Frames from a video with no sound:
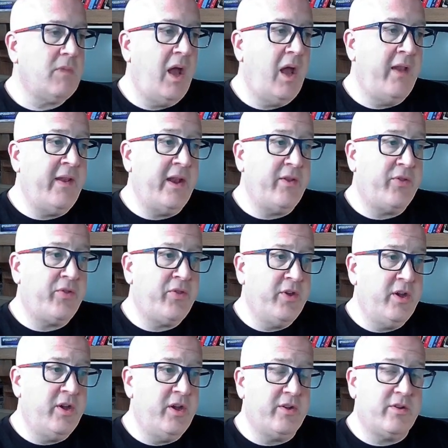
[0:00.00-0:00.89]
And then the
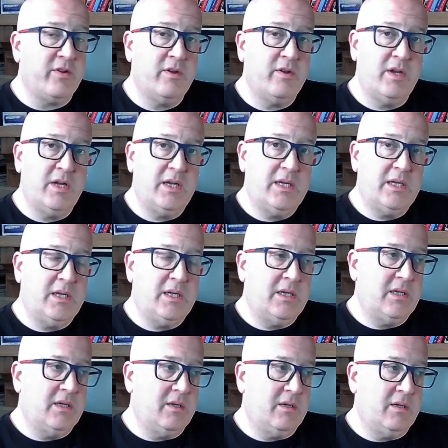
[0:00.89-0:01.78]
third
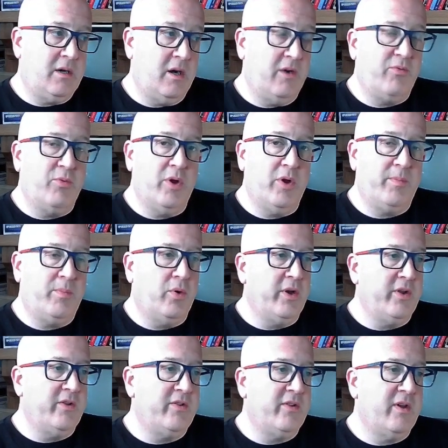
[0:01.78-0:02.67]
half-word
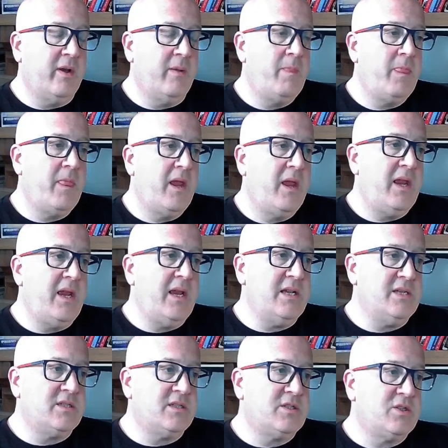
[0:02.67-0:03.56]
pointer
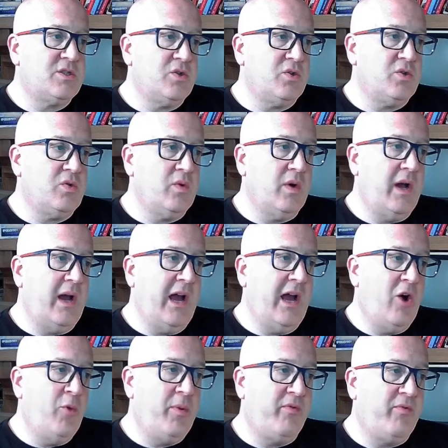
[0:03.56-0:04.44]
is to a
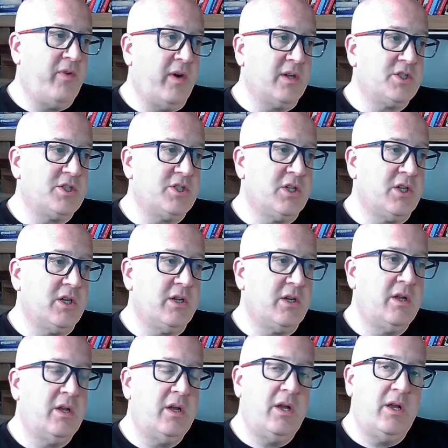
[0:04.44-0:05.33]
helper
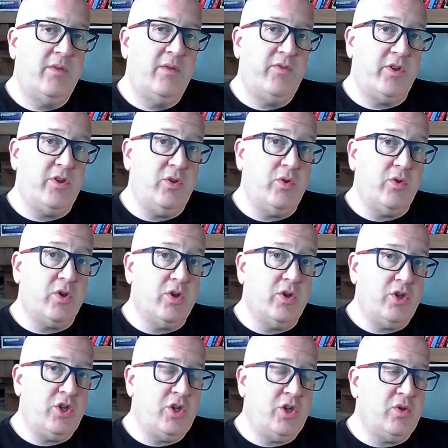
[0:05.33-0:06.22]
function that you
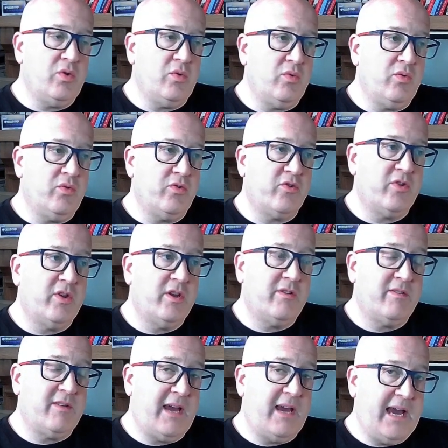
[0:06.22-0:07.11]
can use
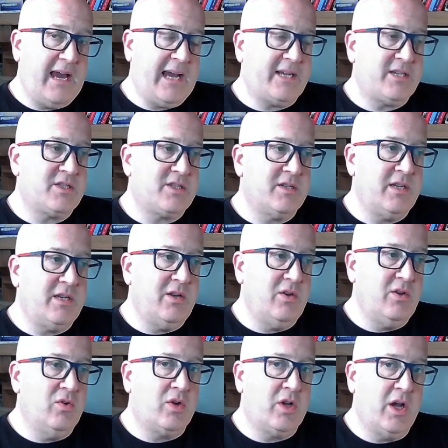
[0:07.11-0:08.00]
to
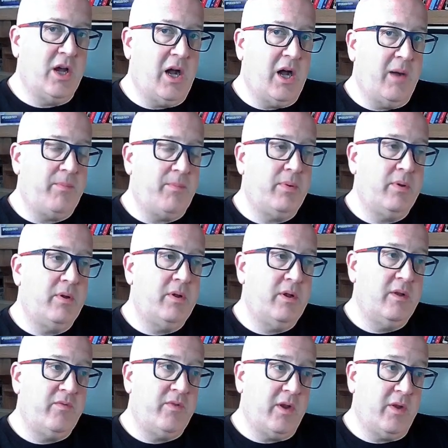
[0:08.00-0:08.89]
actually look up
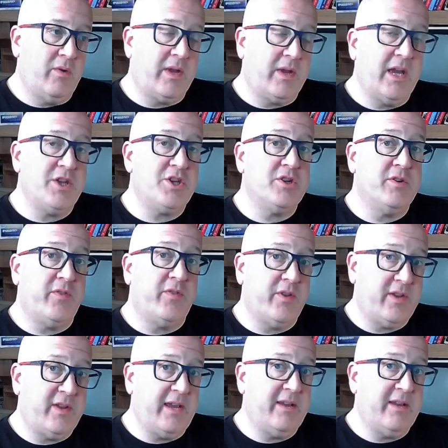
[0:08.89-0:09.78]
the location of the
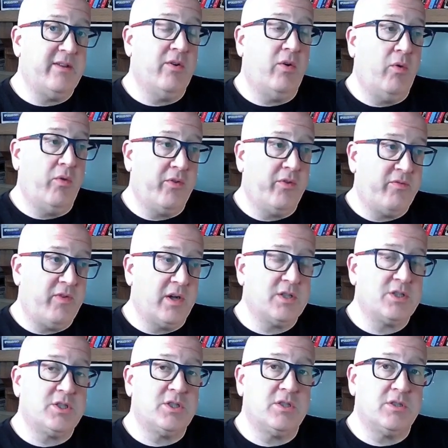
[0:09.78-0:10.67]
data or the
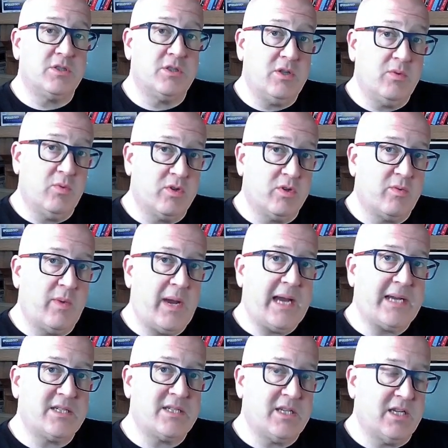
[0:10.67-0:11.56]
functions that you want to
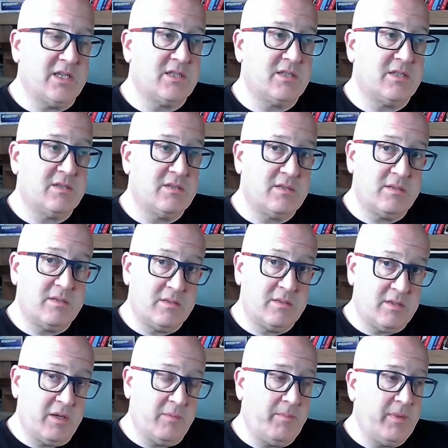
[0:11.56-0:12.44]
access
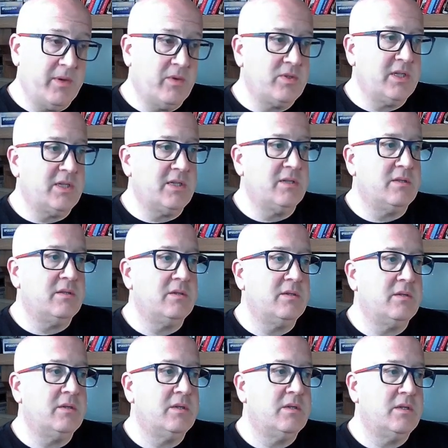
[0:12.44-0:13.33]
that are built in
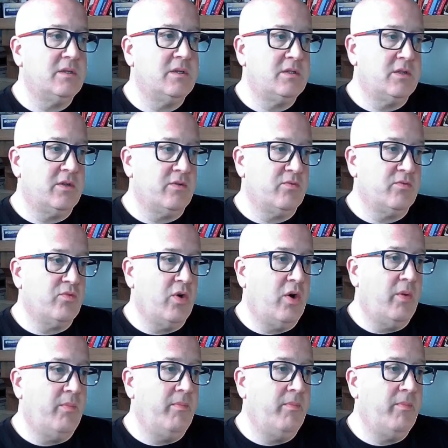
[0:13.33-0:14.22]
to the
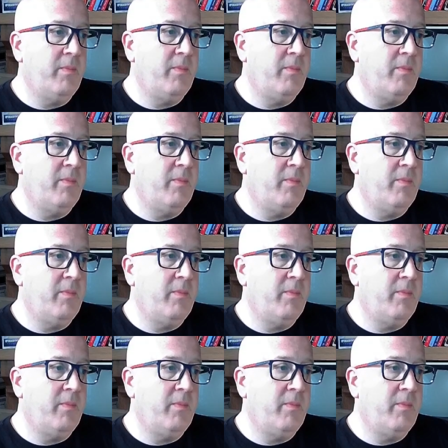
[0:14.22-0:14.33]
ROM.